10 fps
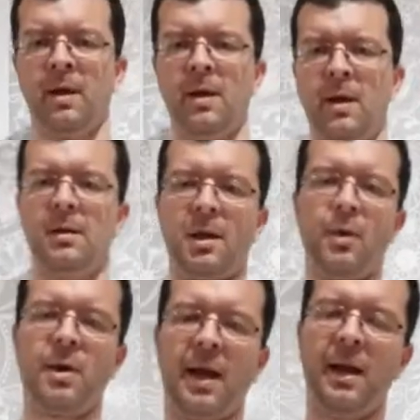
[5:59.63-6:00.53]
It's
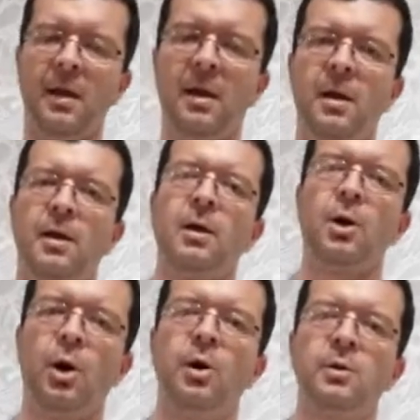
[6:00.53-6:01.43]
okay.
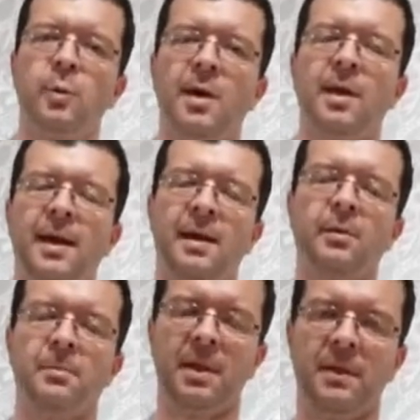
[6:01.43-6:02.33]
God will
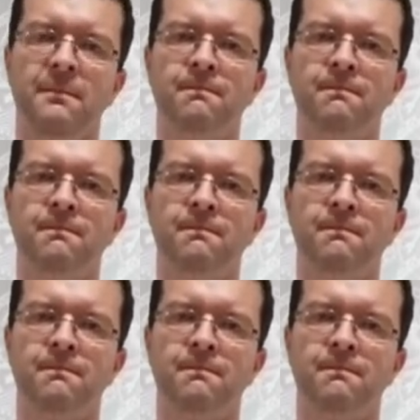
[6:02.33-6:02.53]
help me.